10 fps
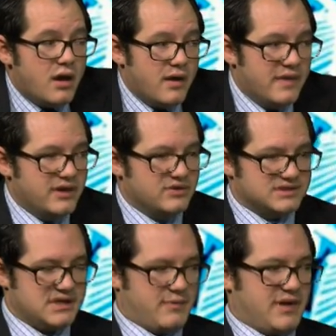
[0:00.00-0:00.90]
And then you'll
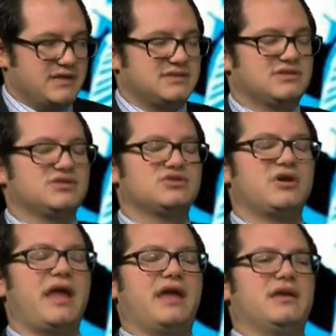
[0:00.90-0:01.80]
sit up nice and
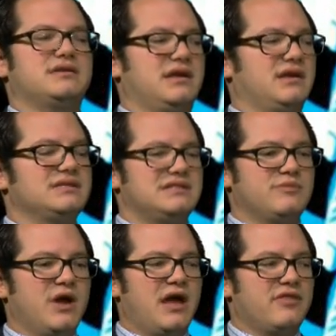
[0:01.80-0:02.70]
straight and take a nice deep
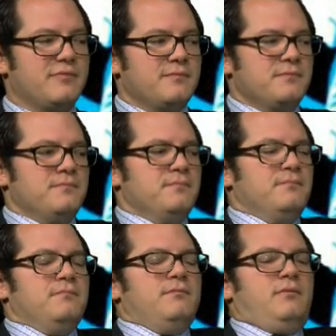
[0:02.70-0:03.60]
breath.
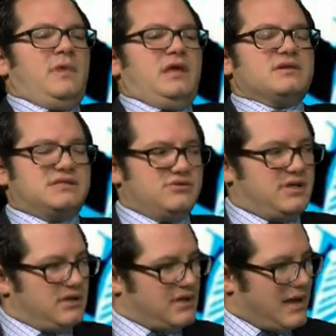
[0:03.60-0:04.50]
You'll see you
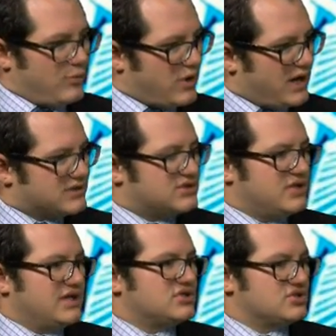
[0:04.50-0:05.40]
get a lot more
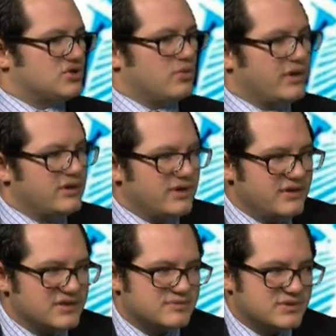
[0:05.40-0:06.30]
oxygenation. So when you're in
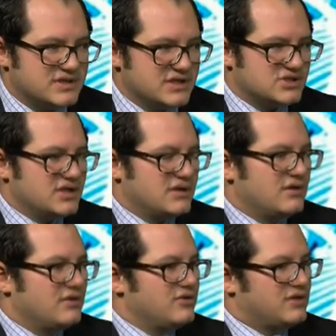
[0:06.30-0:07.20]
this
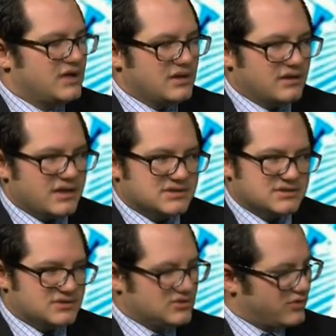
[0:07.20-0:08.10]
position, you're getting less
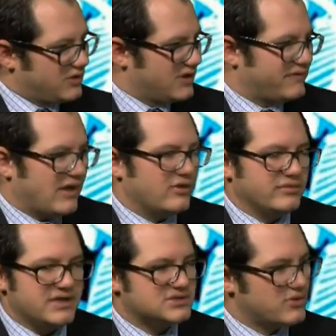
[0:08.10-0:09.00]
total lung volume,
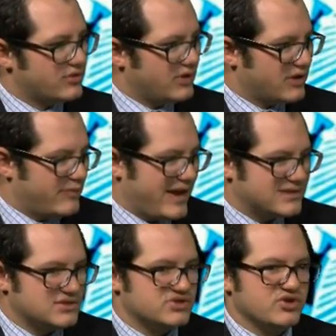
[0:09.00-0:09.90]
less total lung
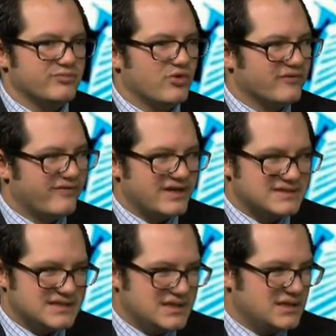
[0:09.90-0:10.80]
capacity, so you're more
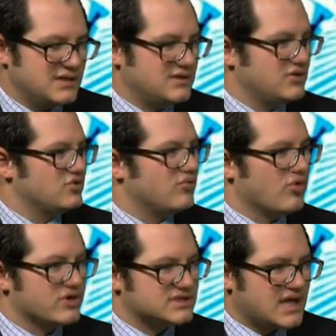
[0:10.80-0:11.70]
fatigued, you're
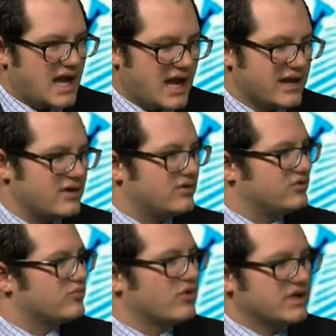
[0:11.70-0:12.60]
more right. tired,
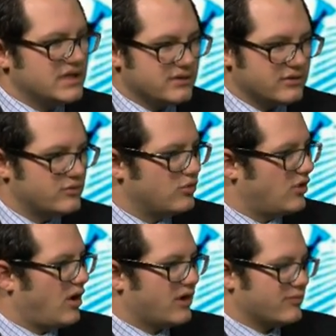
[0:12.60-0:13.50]
you're more irritable
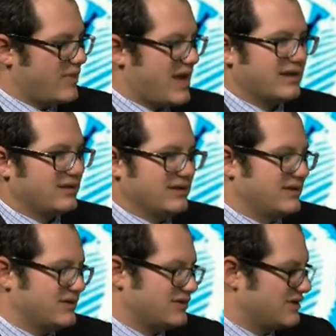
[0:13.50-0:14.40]
automatically, and
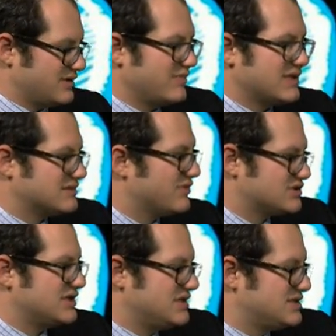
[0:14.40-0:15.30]
it, right. it makes it much
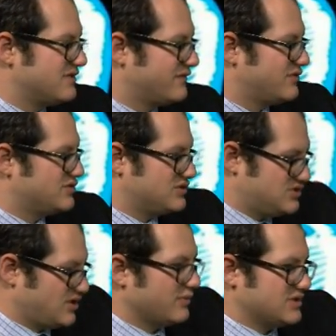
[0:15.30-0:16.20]
easier for you to
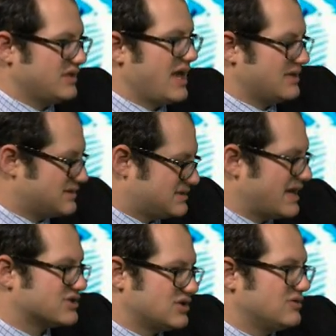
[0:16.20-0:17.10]
jump to that
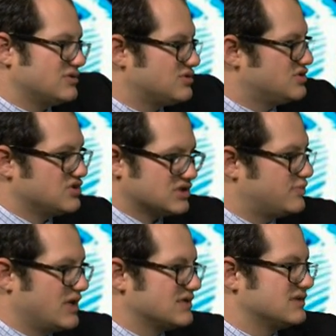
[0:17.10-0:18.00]
section just
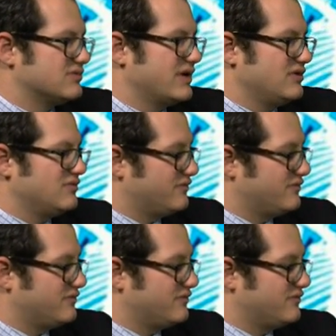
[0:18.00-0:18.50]
because of the way you